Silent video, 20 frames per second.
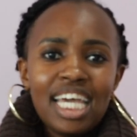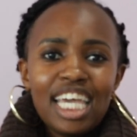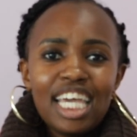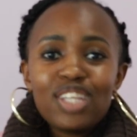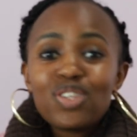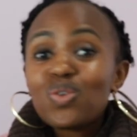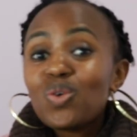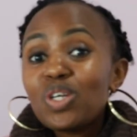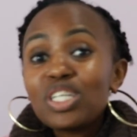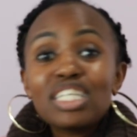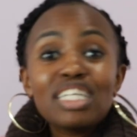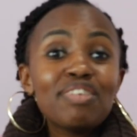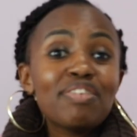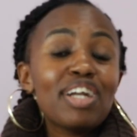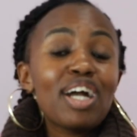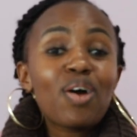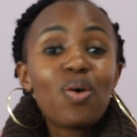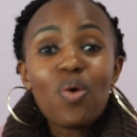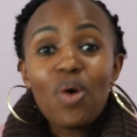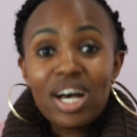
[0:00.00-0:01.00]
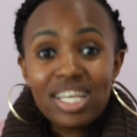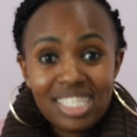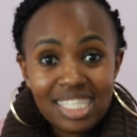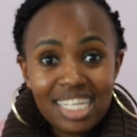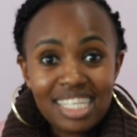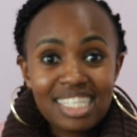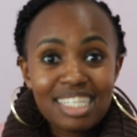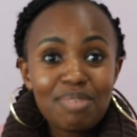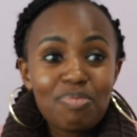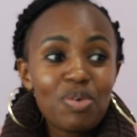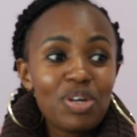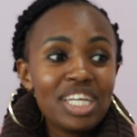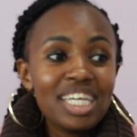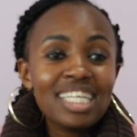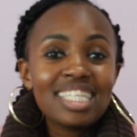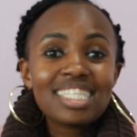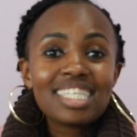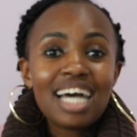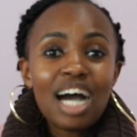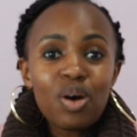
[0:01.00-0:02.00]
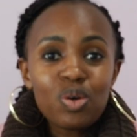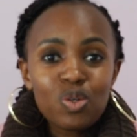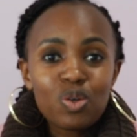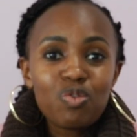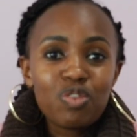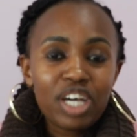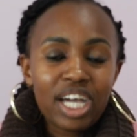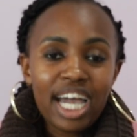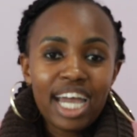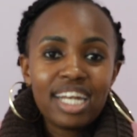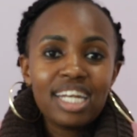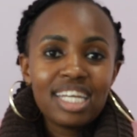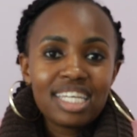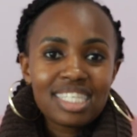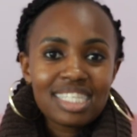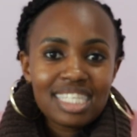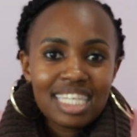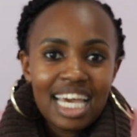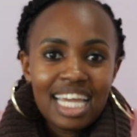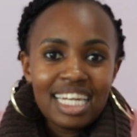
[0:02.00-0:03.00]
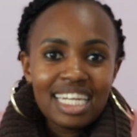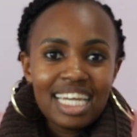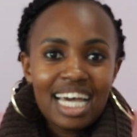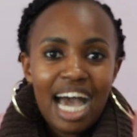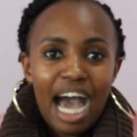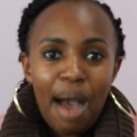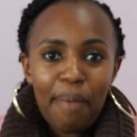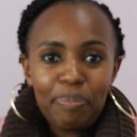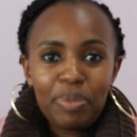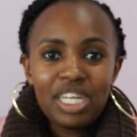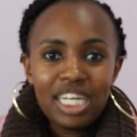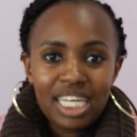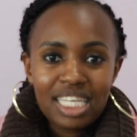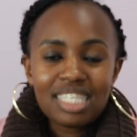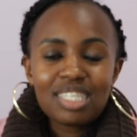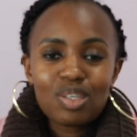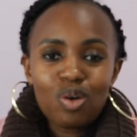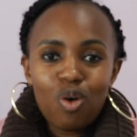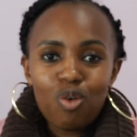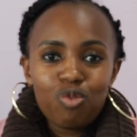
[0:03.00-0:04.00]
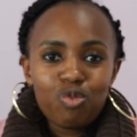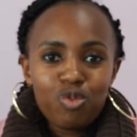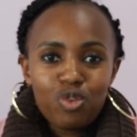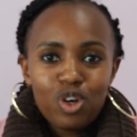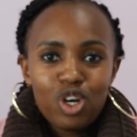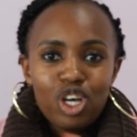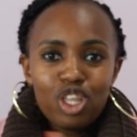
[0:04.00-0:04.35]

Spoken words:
it's not even a coerced testimony, it's out of the kindness and happiness of